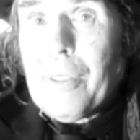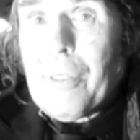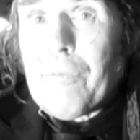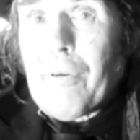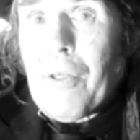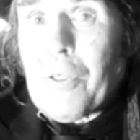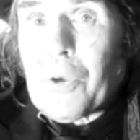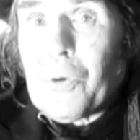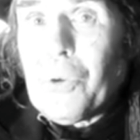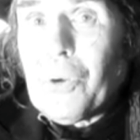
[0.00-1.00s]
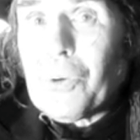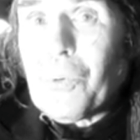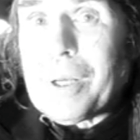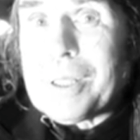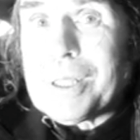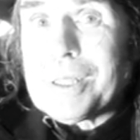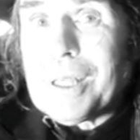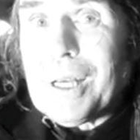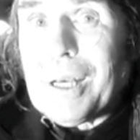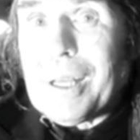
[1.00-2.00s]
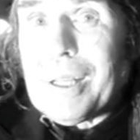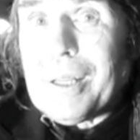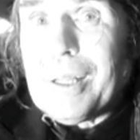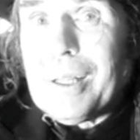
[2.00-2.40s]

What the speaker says: the father could not quite decide.